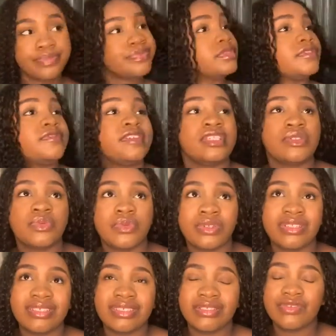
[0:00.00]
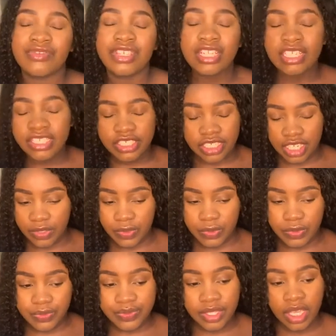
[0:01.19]
The first one is really shallow,
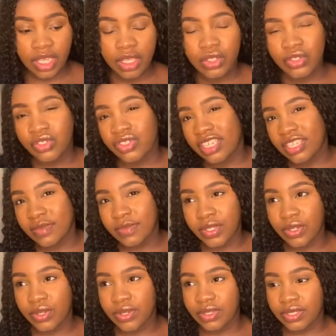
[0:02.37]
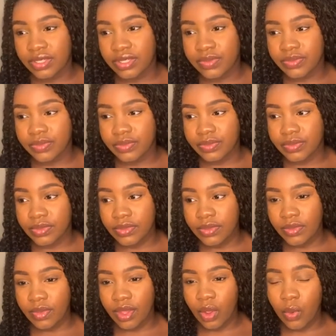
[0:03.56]
usually because
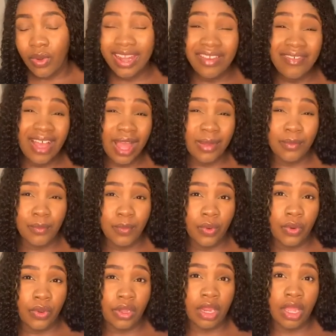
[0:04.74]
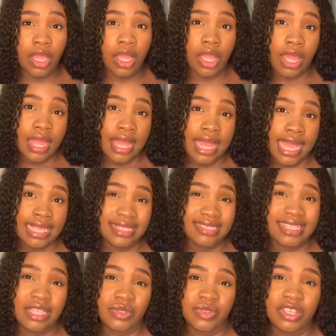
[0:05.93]
whenever I'm bored, I
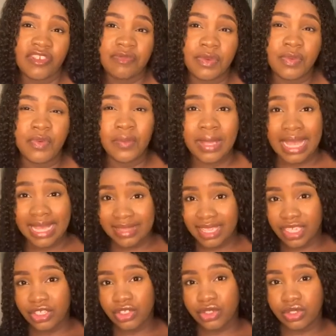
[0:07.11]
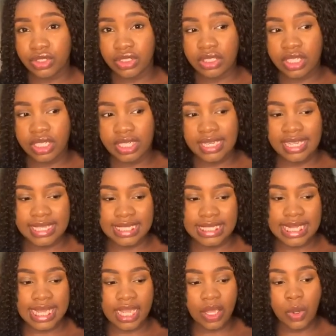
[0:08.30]
decide to give people my attention. Like, it's
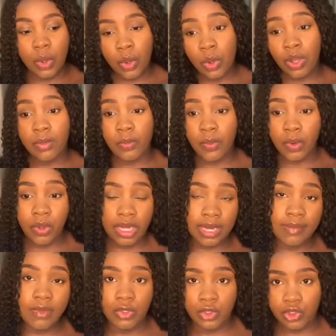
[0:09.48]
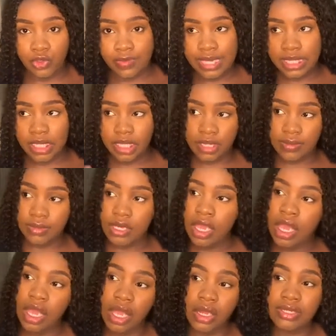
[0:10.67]
like, oh, I'm bored, let me go through my DMs.
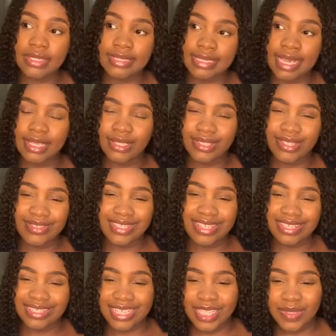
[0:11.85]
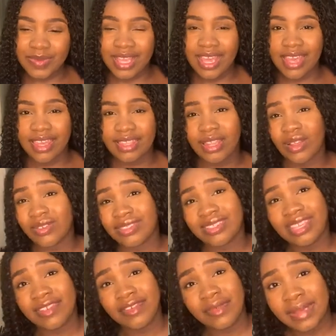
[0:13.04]
Oh, this guy is cute and he sent me hi. Then I'll
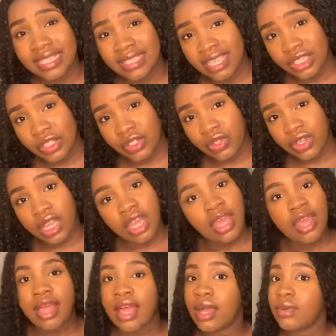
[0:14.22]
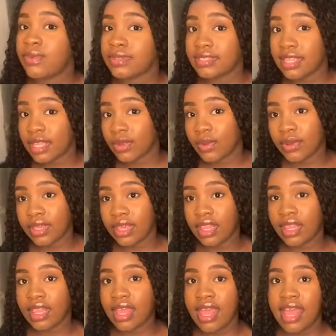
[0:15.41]
give him attention and we'll start
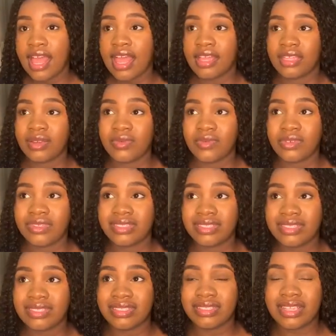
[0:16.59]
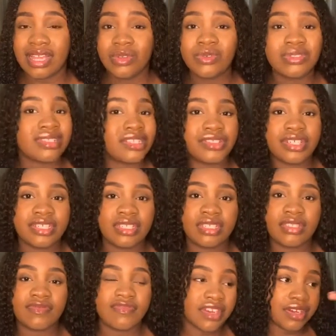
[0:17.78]
talking. And then once I lose interest
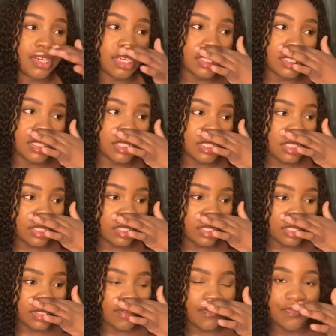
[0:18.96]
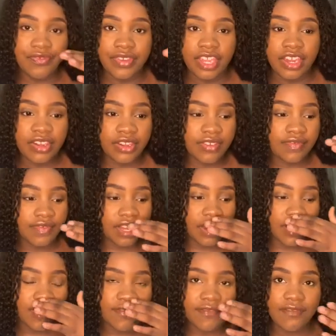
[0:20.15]
very easily, very,
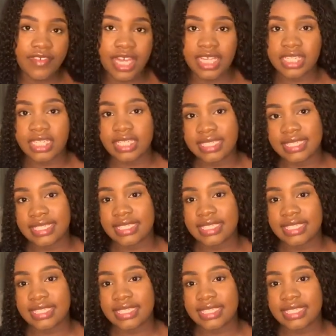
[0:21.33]
very fast.